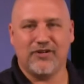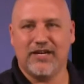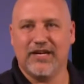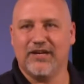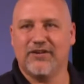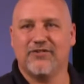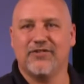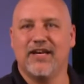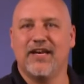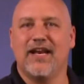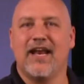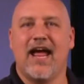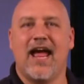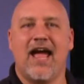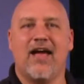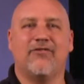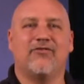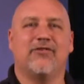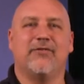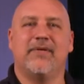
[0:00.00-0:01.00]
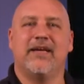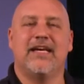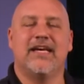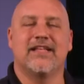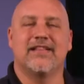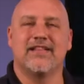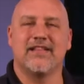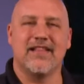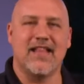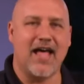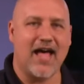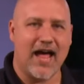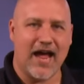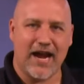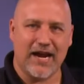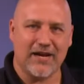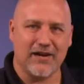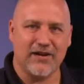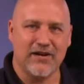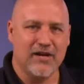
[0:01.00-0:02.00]
is, it has to be in
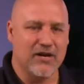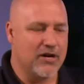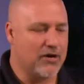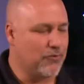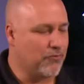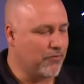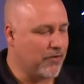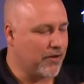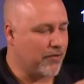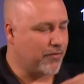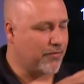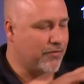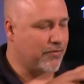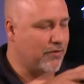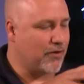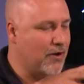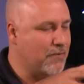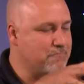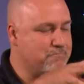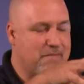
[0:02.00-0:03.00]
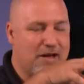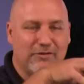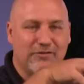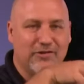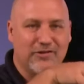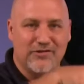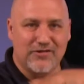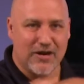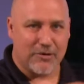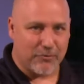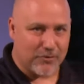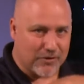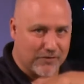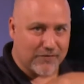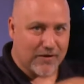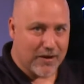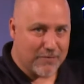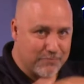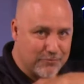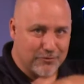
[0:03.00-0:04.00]
line with a message that would have
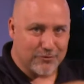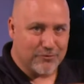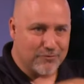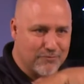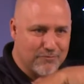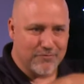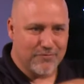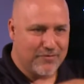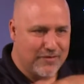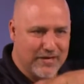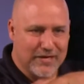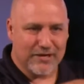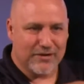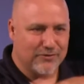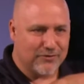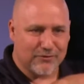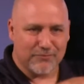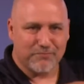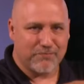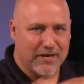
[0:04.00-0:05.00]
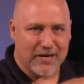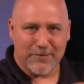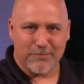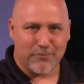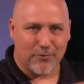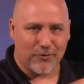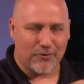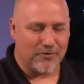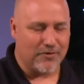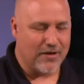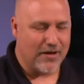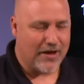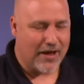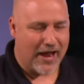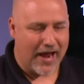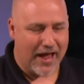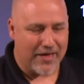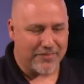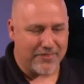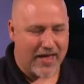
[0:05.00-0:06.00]
come to these people
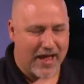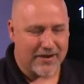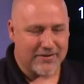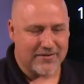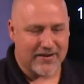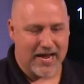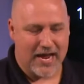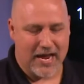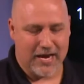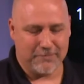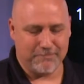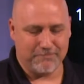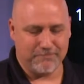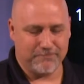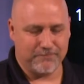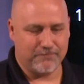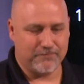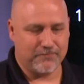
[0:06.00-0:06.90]
at that time.